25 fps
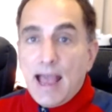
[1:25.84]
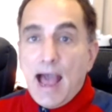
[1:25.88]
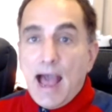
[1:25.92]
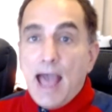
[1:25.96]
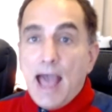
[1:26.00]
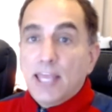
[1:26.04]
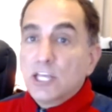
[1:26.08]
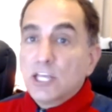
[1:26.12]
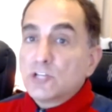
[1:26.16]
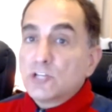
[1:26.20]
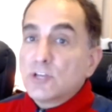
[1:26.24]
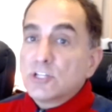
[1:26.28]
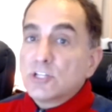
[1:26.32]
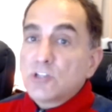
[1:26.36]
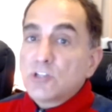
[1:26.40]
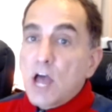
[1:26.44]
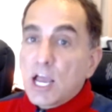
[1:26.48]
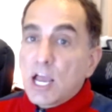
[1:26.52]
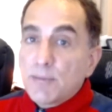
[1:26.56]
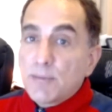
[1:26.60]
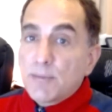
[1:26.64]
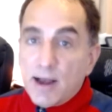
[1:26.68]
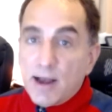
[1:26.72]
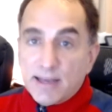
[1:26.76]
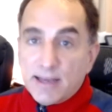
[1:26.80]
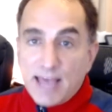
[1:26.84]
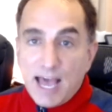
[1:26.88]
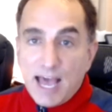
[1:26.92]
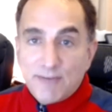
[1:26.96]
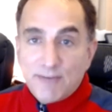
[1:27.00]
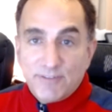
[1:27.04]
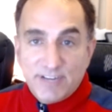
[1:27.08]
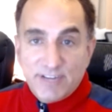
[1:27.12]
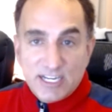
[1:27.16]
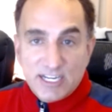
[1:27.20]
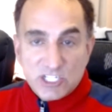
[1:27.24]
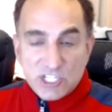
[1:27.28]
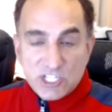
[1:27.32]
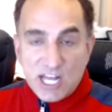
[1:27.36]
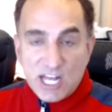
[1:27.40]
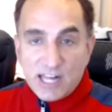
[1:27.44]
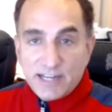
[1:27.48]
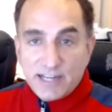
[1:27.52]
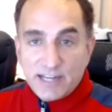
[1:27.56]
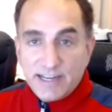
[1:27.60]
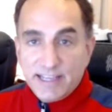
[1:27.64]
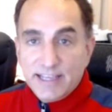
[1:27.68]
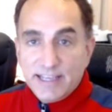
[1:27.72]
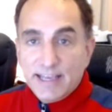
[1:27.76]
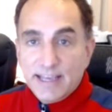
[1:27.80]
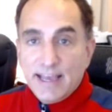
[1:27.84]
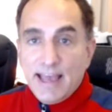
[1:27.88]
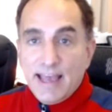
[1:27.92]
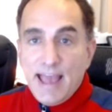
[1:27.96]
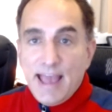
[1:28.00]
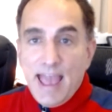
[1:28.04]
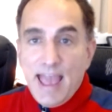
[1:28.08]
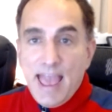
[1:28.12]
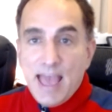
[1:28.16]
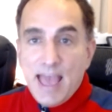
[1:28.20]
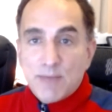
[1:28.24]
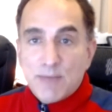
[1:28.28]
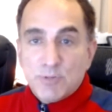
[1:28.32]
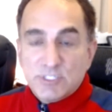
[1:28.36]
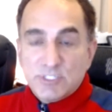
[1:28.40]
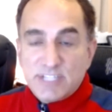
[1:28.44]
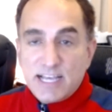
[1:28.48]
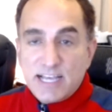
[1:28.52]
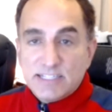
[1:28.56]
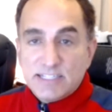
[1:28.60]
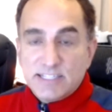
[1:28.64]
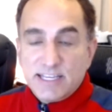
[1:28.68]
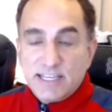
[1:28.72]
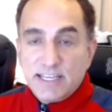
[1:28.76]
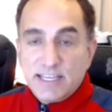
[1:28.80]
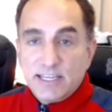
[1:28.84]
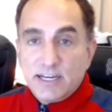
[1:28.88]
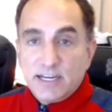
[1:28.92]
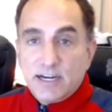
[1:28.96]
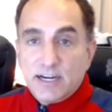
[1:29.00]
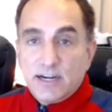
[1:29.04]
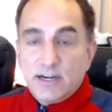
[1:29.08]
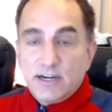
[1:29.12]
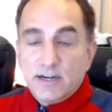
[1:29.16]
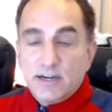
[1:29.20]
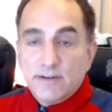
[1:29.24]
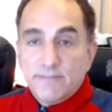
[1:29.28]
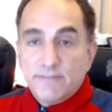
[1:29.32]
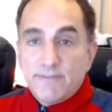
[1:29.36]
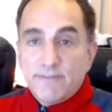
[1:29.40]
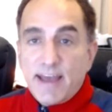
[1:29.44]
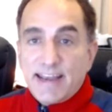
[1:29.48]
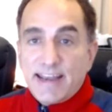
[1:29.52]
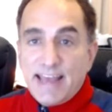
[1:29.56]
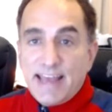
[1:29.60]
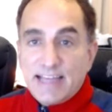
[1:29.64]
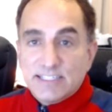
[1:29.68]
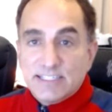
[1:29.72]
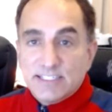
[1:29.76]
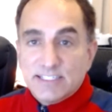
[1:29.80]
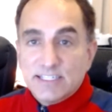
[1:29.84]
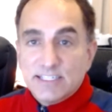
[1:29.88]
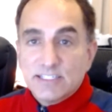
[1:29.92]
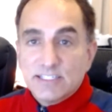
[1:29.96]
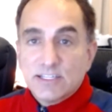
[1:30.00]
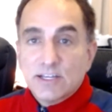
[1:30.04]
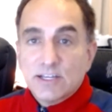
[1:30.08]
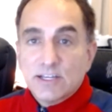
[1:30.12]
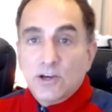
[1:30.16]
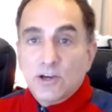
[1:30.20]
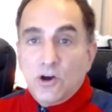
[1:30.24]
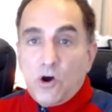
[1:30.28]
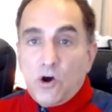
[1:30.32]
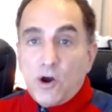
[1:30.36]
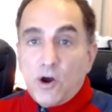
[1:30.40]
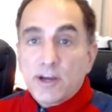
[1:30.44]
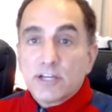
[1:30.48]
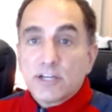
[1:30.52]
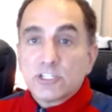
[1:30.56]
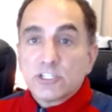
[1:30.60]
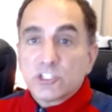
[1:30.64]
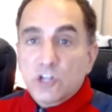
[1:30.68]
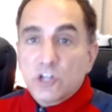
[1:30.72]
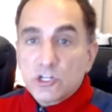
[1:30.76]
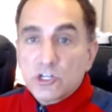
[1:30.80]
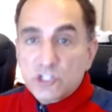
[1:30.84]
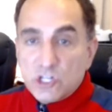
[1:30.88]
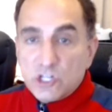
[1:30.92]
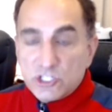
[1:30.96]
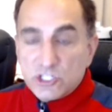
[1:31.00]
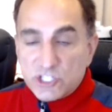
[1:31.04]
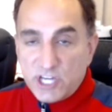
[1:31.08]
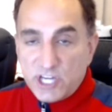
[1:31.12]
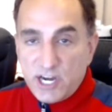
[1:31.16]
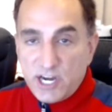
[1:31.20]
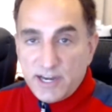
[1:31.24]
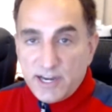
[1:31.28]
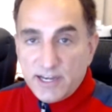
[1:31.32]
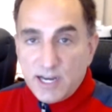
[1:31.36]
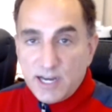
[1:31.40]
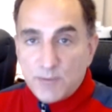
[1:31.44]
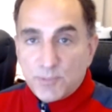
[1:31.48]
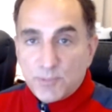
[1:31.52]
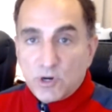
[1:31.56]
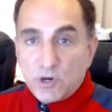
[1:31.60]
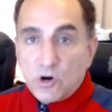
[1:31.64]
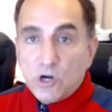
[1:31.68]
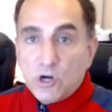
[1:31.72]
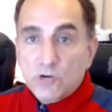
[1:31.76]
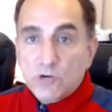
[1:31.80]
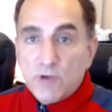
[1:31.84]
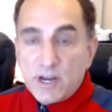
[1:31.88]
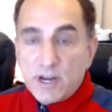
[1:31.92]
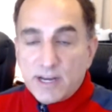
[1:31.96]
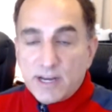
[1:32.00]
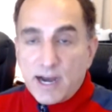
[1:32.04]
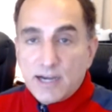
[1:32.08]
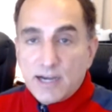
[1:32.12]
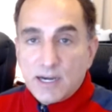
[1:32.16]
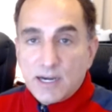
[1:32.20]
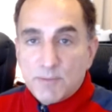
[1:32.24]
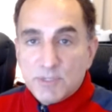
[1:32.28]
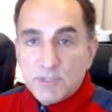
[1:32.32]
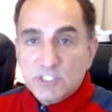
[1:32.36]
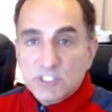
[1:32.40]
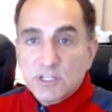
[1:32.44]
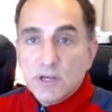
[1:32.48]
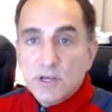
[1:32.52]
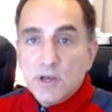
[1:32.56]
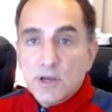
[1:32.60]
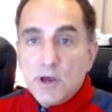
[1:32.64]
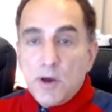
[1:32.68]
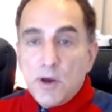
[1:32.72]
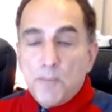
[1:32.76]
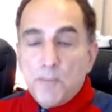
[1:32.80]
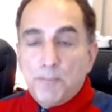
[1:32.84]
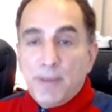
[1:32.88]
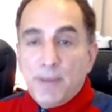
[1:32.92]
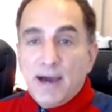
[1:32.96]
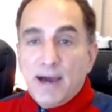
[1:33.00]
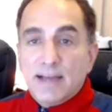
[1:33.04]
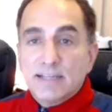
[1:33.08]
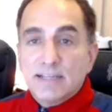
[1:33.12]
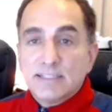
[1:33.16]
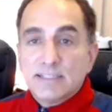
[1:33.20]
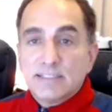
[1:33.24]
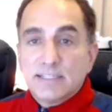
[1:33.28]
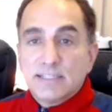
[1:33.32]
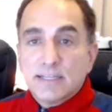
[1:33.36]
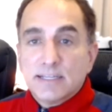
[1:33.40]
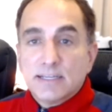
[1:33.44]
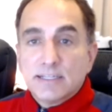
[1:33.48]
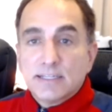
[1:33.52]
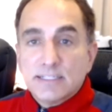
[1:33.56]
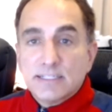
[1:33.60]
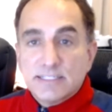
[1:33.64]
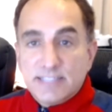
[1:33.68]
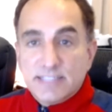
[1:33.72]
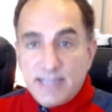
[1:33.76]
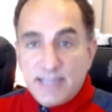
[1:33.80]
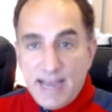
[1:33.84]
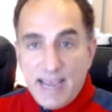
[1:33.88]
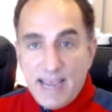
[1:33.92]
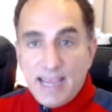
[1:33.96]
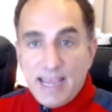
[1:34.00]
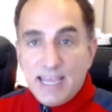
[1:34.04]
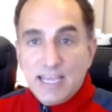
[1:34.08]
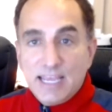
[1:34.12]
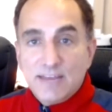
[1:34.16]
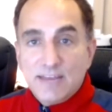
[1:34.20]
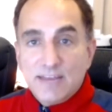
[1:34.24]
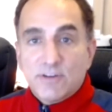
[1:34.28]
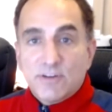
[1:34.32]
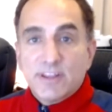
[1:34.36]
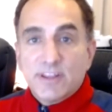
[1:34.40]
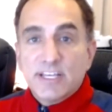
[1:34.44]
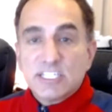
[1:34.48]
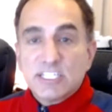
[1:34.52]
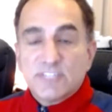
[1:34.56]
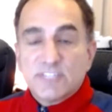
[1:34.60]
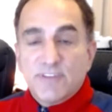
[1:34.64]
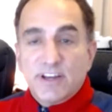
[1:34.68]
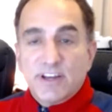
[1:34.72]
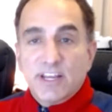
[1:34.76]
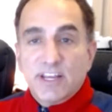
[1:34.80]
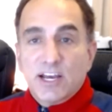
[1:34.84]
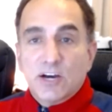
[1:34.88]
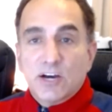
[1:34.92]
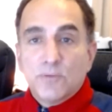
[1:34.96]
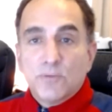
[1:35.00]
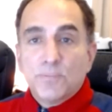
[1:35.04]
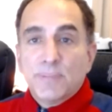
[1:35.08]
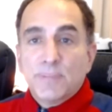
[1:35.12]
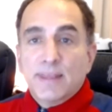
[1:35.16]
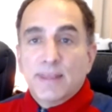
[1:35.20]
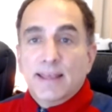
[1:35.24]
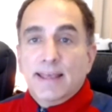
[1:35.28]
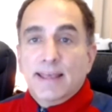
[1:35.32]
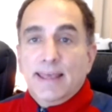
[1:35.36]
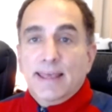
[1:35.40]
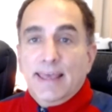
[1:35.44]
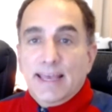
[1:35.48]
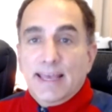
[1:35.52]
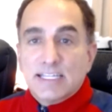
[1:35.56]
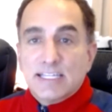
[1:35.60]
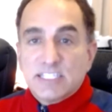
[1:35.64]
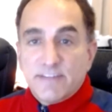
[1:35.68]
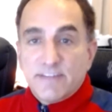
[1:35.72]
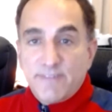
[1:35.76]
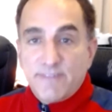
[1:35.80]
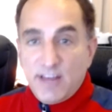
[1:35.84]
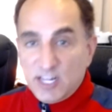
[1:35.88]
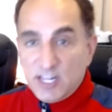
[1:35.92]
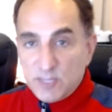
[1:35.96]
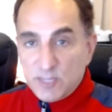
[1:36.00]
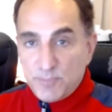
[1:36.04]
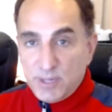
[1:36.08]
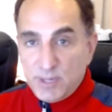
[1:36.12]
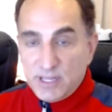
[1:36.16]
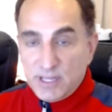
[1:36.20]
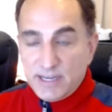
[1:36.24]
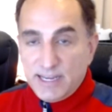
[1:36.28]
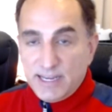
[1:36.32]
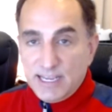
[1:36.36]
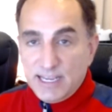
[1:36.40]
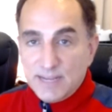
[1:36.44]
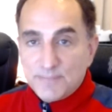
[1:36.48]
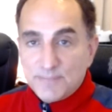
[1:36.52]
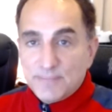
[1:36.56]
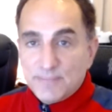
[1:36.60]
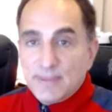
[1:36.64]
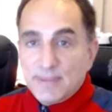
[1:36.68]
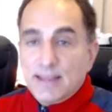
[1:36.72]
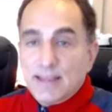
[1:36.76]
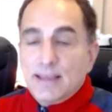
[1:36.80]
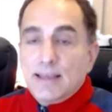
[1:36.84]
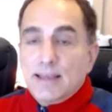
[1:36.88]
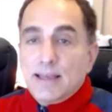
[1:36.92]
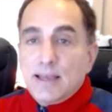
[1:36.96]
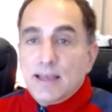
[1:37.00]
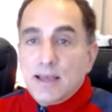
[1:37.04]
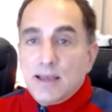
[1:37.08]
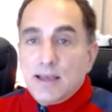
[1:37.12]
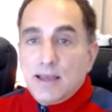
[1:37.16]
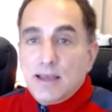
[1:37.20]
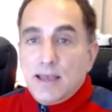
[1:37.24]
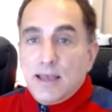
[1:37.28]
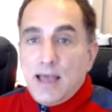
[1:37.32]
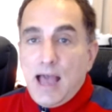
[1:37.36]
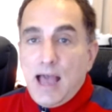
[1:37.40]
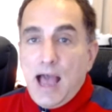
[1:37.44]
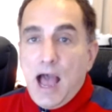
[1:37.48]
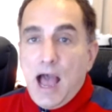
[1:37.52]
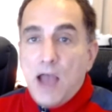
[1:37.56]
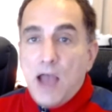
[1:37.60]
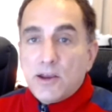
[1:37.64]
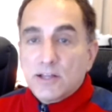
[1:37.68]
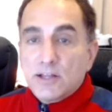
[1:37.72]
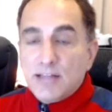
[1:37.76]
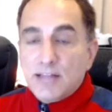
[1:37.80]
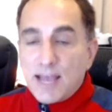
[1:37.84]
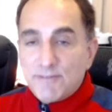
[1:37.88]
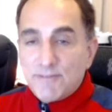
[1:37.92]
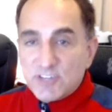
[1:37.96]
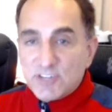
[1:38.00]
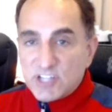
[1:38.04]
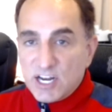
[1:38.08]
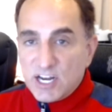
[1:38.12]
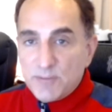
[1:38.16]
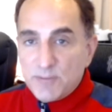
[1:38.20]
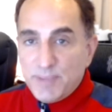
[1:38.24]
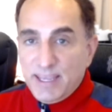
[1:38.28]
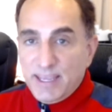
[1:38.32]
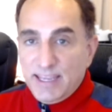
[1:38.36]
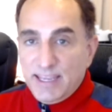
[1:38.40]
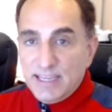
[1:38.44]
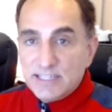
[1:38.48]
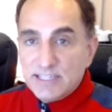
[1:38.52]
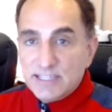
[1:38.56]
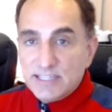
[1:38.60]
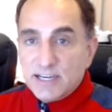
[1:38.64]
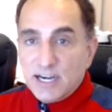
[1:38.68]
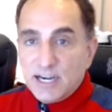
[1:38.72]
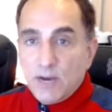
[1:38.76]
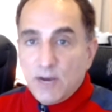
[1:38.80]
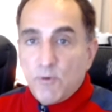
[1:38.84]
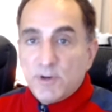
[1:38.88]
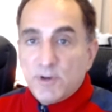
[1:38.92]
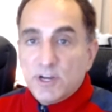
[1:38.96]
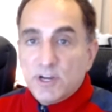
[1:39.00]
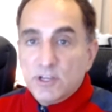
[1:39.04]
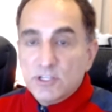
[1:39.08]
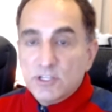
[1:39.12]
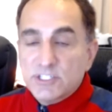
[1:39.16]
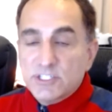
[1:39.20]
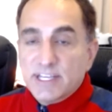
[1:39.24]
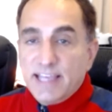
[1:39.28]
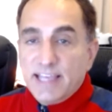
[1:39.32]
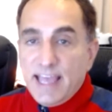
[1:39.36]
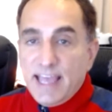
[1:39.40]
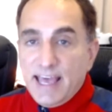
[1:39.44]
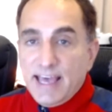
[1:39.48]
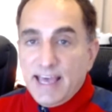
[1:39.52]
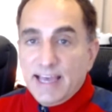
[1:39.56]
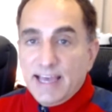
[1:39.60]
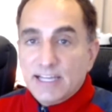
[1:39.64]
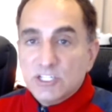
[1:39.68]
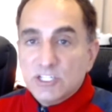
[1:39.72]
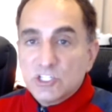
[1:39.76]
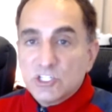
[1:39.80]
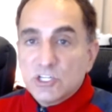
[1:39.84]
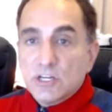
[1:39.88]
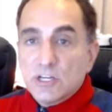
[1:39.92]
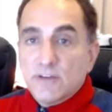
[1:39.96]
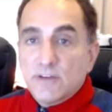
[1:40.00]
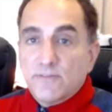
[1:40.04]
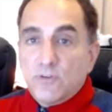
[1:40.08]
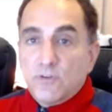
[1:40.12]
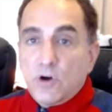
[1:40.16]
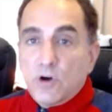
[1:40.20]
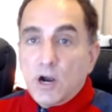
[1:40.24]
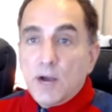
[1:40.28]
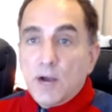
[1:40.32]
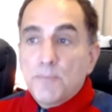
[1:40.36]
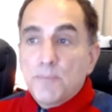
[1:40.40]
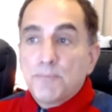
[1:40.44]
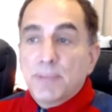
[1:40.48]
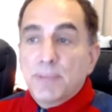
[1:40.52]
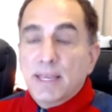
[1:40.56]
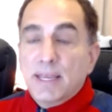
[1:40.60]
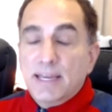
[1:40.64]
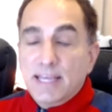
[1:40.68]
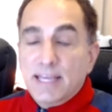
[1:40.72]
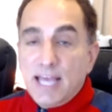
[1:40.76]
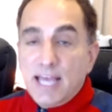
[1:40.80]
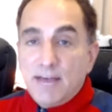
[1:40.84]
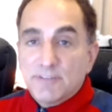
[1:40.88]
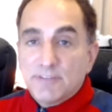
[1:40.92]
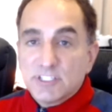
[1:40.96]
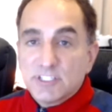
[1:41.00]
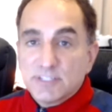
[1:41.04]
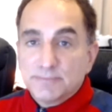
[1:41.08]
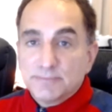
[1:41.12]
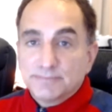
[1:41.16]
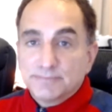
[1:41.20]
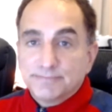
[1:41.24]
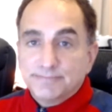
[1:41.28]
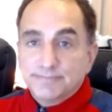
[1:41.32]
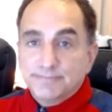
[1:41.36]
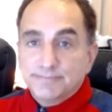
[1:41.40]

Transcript: I usually talk about confidentiality and protecting your finances or your social security number or credit card numbers. But today, for this video, it's availability, how your life is going to be easier when you're using Edge for PDFs.